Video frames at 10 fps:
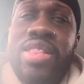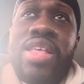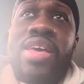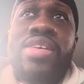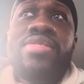
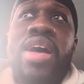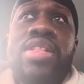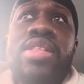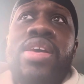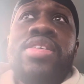think he's
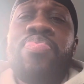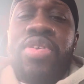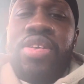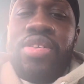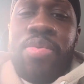
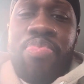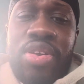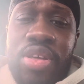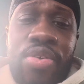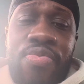a
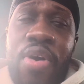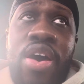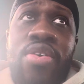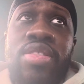pretty good fighter.